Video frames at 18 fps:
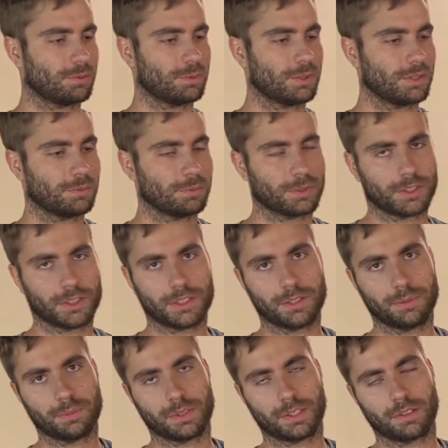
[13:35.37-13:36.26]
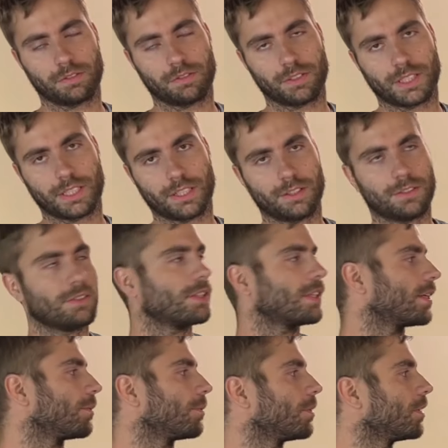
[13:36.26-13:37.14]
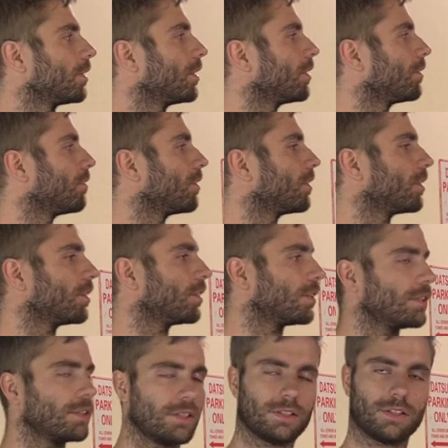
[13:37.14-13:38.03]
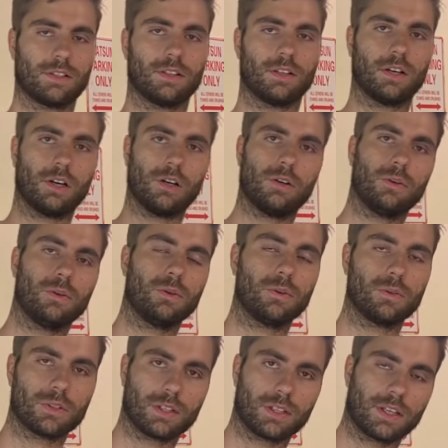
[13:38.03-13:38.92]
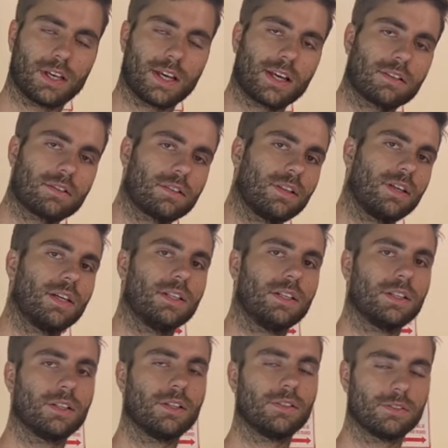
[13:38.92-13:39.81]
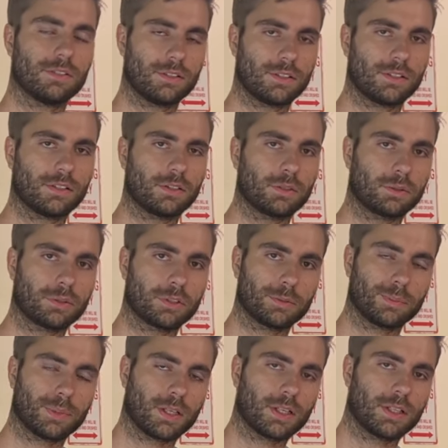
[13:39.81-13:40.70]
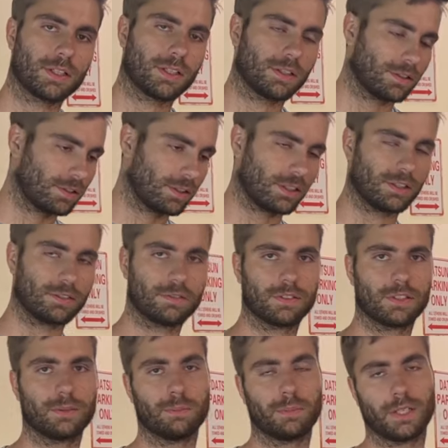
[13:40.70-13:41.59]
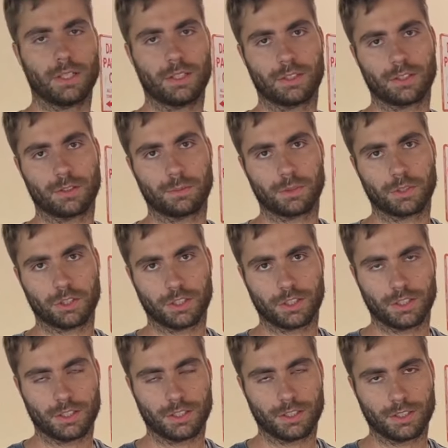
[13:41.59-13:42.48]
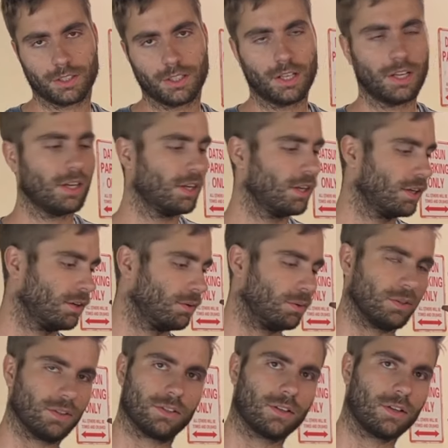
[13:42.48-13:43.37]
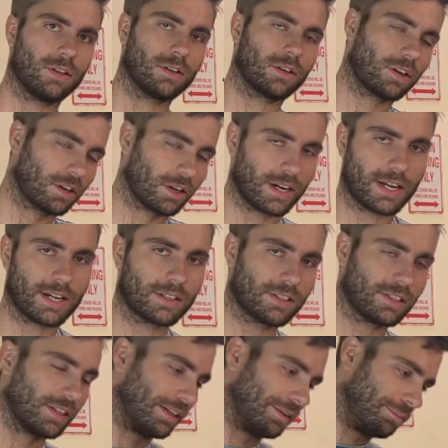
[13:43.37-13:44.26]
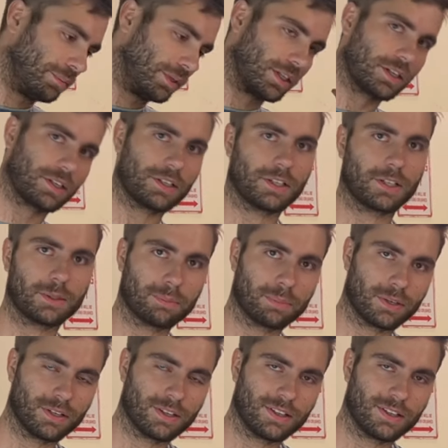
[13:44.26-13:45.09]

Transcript: wasn't working, but I found that one of these, the hose, the gas line that goes into the torch body itself at the base of the machine, was all cracked and mucked up.